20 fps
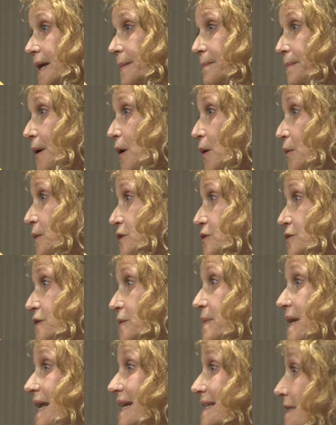like
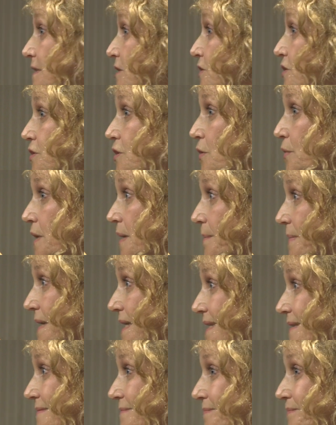poetry, but I didn't show
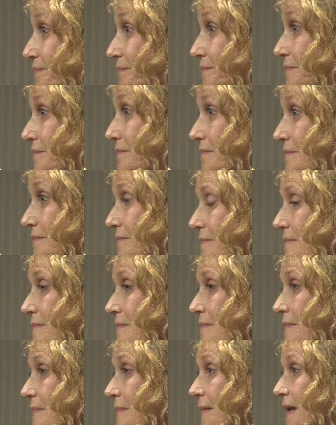anybody.
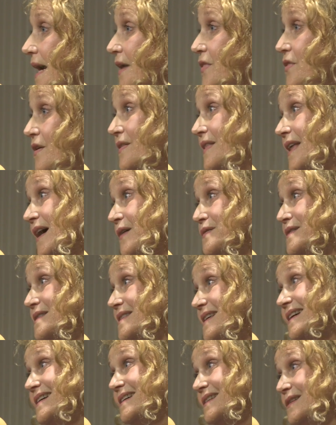I thought that
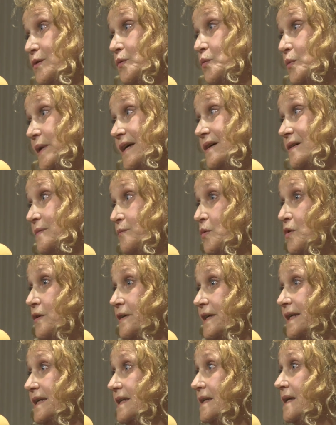was like a little weird,
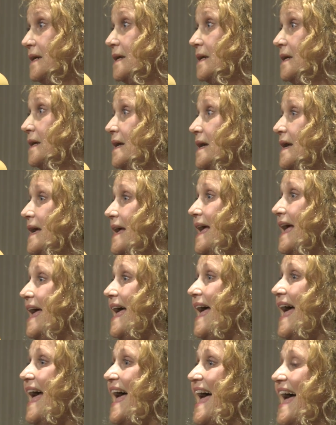Maureen.
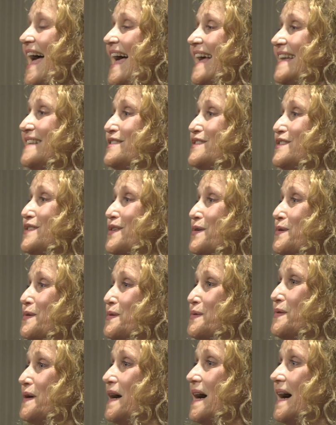And
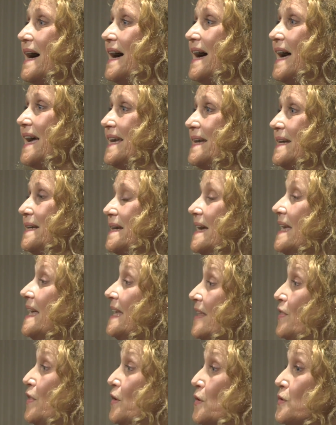so I
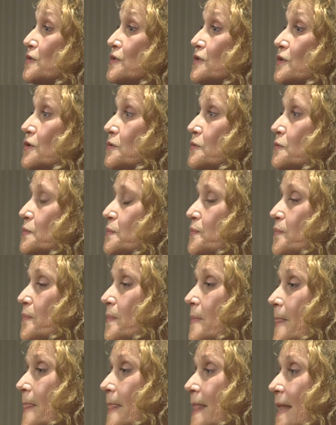hid those too.
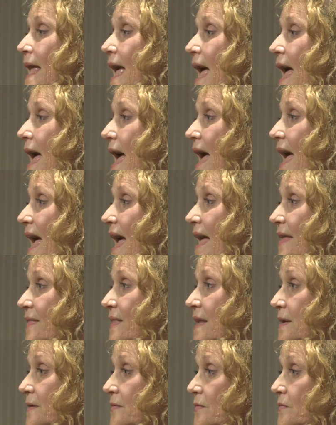
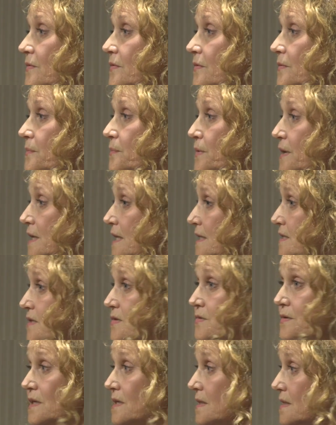And then pretty
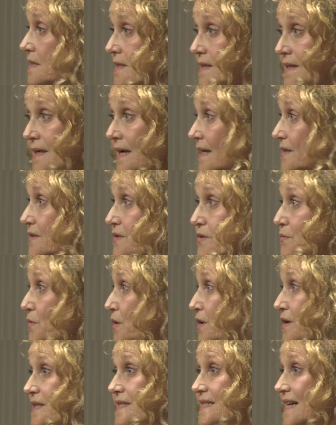soon it got too
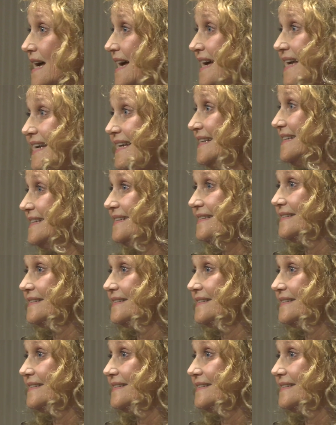hard to hide.